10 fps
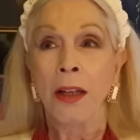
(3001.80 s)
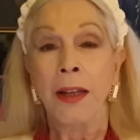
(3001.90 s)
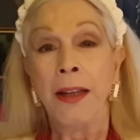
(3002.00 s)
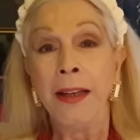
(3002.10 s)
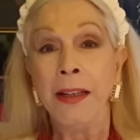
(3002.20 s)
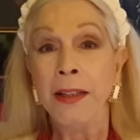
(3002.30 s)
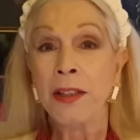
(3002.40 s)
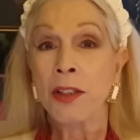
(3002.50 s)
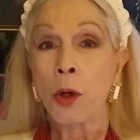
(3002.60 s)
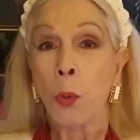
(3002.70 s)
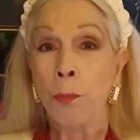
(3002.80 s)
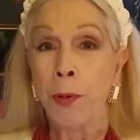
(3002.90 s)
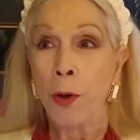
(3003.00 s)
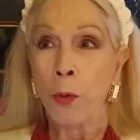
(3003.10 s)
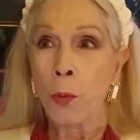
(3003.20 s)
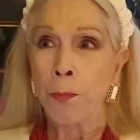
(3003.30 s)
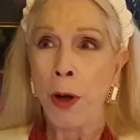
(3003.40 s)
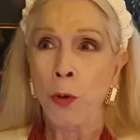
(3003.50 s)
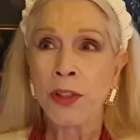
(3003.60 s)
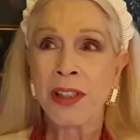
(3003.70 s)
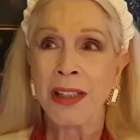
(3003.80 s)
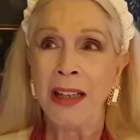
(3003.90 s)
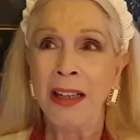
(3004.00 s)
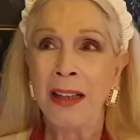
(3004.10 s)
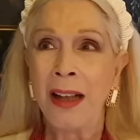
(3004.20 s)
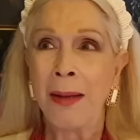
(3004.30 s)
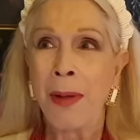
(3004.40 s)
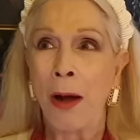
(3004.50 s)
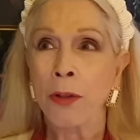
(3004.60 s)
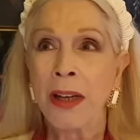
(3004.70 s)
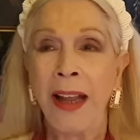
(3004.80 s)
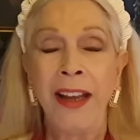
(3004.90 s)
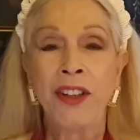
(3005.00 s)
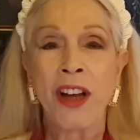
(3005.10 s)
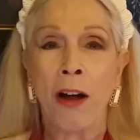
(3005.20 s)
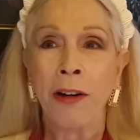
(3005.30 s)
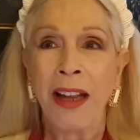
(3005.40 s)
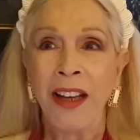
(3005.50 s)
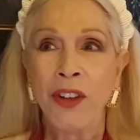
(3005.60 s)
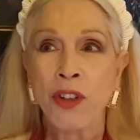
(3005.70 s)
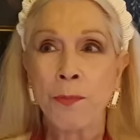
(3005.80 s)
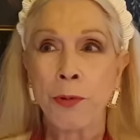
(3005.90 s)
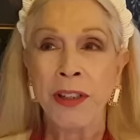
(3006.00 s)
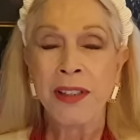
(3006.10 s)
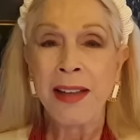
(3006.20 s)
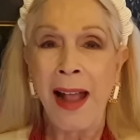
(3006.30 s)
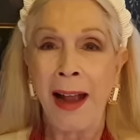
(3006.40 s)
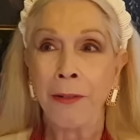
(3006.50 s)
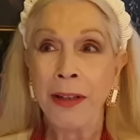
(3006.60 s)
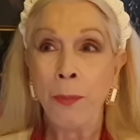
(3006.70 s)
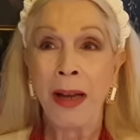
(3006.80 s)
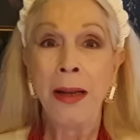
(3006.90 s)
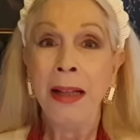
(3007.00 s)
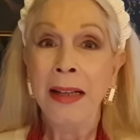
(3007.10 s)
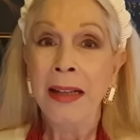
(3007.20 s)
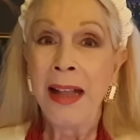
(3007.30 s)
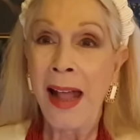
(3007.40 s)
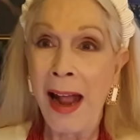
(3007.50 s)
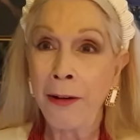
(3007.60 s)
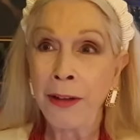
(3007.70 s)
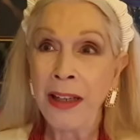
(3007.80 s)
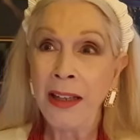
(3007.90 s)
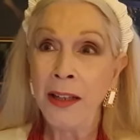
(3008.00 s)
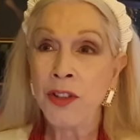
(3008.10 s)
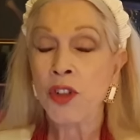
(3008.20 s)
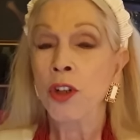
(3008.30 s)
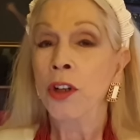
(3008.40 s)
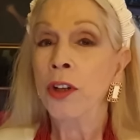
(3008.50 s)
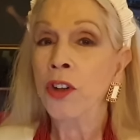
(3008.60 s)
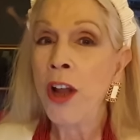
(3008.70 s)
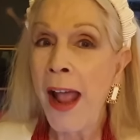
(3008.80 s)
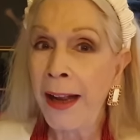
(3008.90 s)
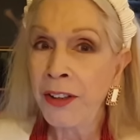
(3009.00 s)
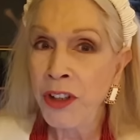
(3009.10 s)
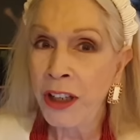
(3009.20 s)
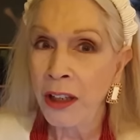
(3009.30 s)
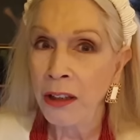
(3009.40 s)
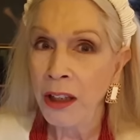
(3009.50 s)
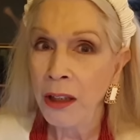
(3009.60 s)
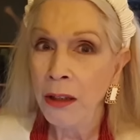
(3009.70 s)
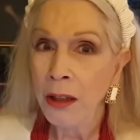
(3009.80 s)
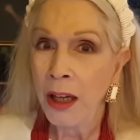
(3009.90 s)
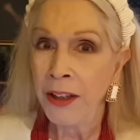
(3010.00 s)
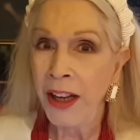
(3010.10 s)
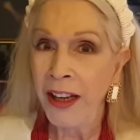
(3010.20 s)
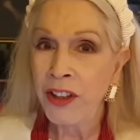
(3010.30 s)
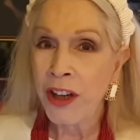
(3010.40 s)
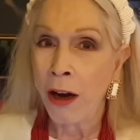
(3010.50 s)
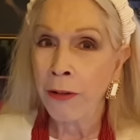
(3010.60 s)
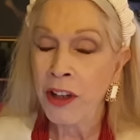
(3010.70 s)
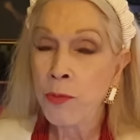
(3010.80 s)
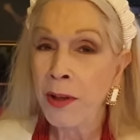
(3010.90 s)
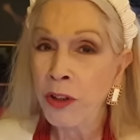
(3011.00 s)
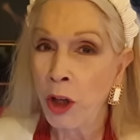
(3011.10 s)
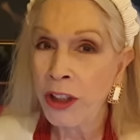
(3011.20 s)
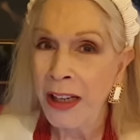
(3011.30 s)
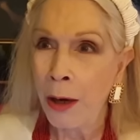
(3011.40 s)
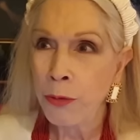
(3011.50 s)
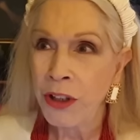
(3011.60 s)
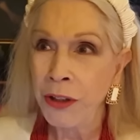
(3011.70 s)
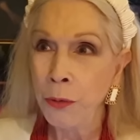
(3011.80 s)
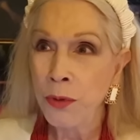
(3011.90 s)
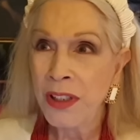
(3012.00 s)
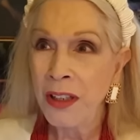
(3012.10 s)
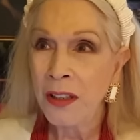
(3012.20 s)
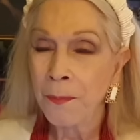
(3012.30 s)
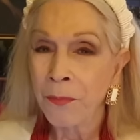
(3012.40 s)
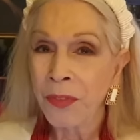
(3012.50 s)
He's posted about HRH Prince Harry. Well, Harry is technically an HRH, but not allowed to use it.